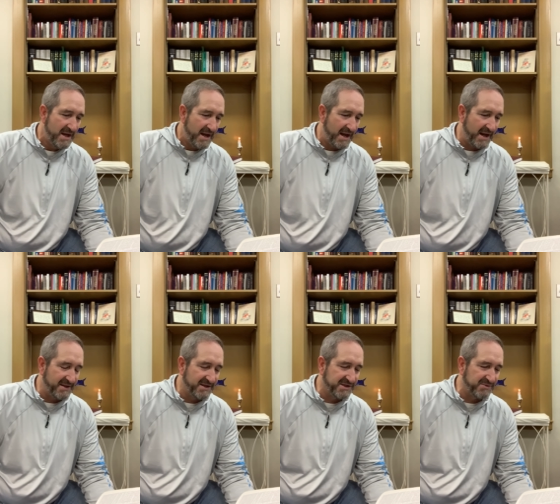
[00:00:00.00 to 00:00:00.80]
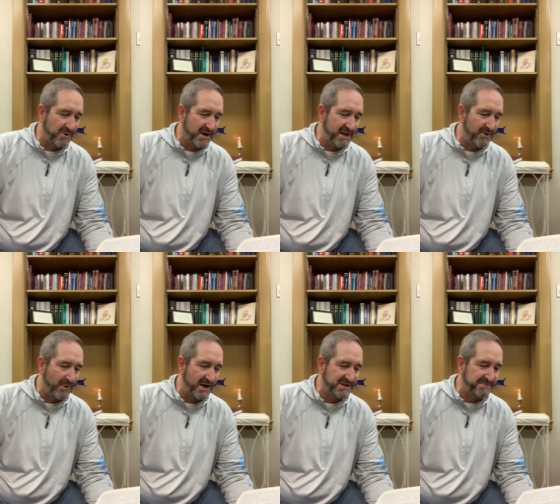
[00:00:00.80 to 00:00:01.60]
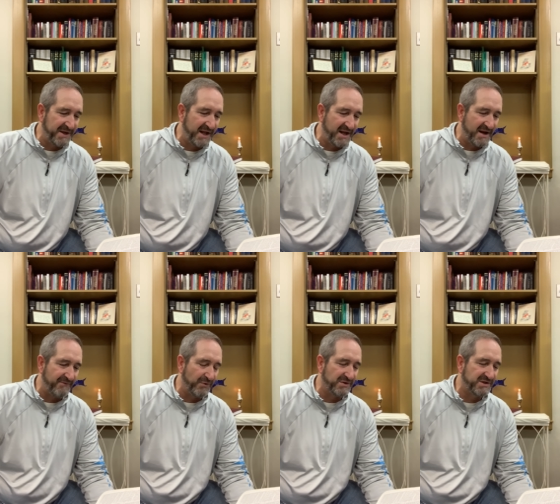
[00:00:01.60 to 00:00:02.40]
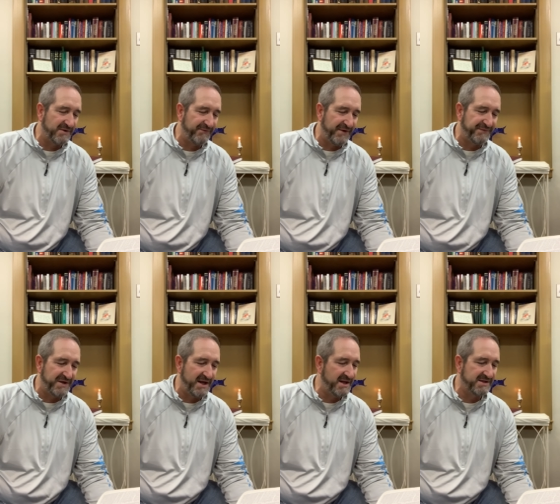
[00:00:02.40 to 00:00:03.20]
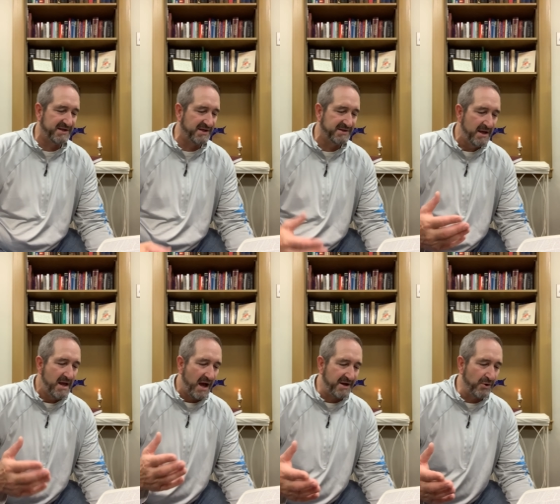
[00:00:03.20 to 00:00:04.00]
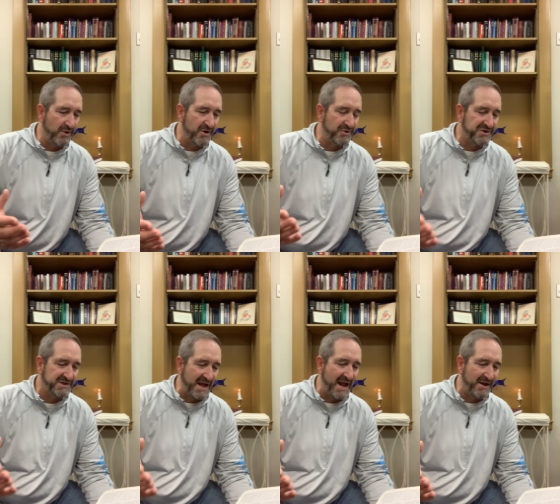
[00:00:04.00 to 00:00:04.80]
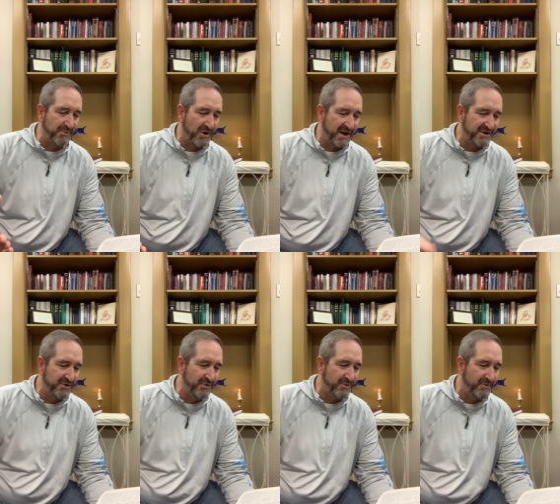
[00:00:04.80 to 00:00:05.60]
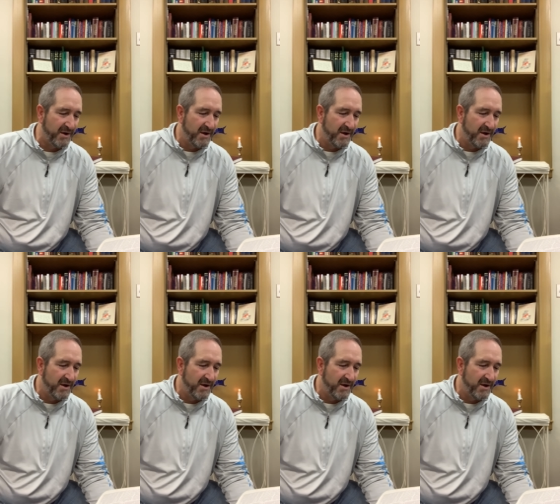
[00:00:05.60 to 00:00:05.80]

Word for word: And this is what he writes beginning at verse 15. He says, I don't understand what I do.